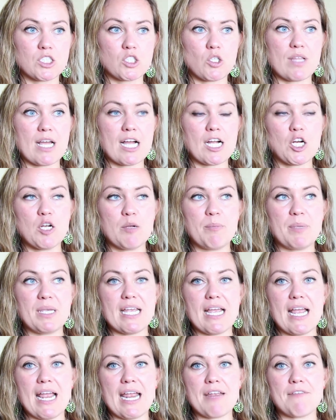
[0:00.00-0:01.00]
so that could
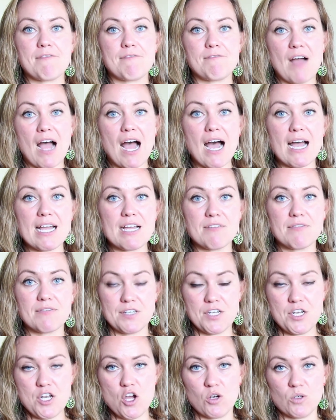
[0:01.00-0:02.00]
be a
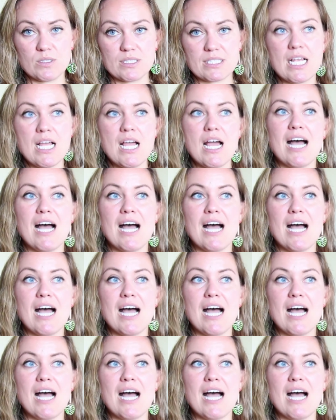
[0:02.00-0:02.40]
5 note.